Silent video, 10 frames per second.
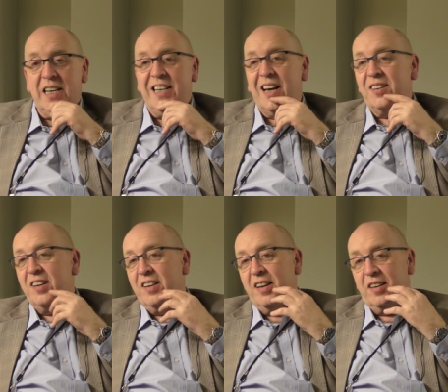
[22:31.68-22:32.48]
Yes,
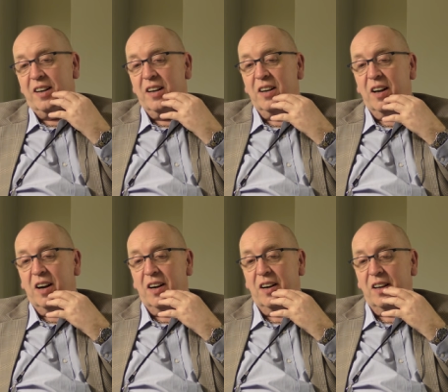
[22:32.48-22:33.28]
it did, and I,
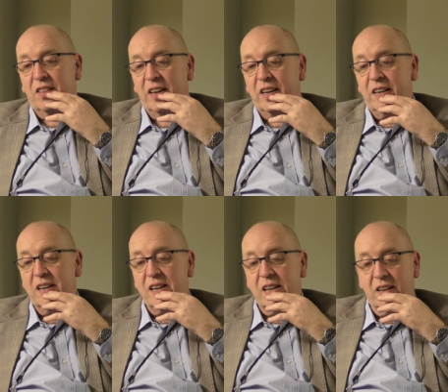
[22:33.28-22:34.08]
and I think
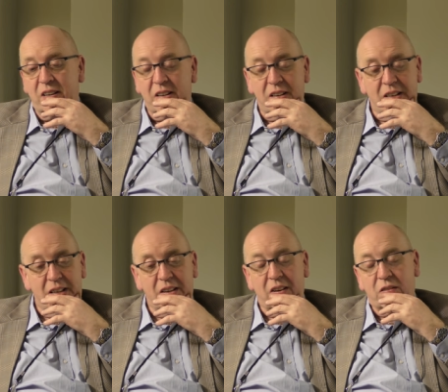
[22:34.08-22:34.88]
you know you,
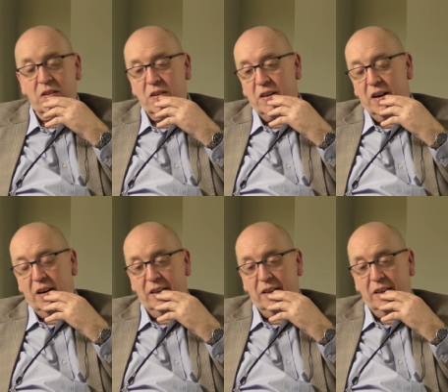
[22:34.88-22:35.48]
you have to look.